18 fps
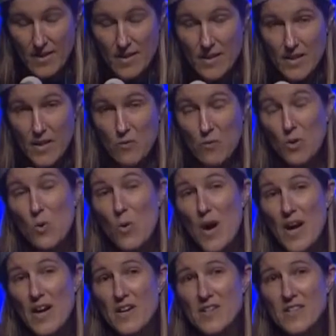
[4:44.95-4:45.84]
It
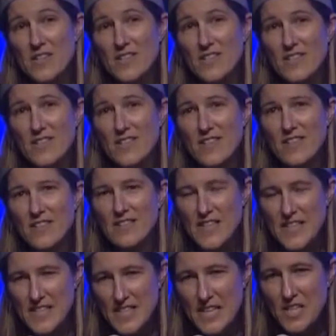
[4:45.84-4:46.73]
requires
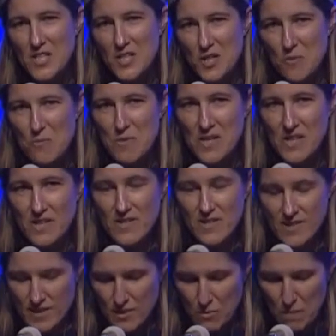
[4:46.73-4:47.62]
listening to your
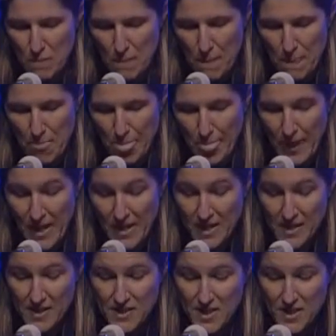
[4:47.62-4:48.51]
peers and
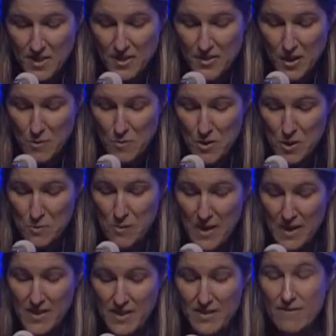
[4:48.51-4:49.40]
considering their
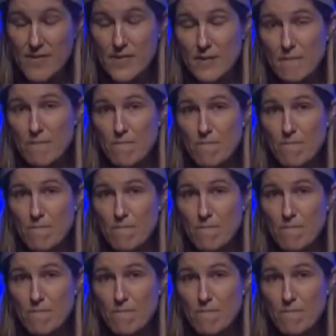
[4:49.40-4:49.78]
perspectives.